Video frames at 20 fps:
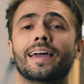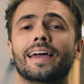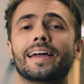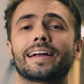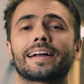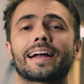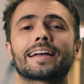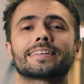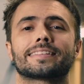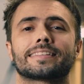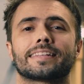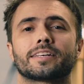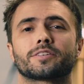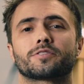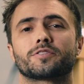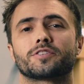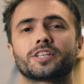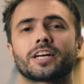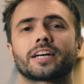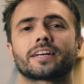Hey guys, thanks
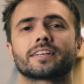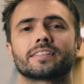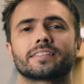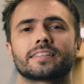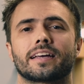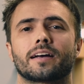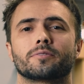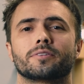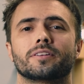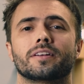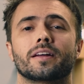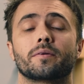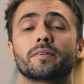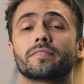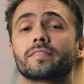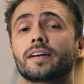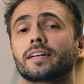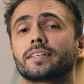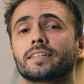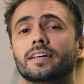for checking us out today.
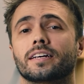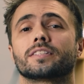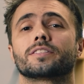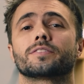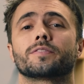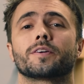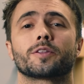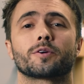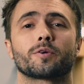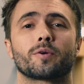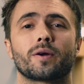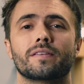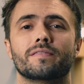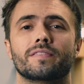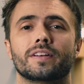We've got tons of other great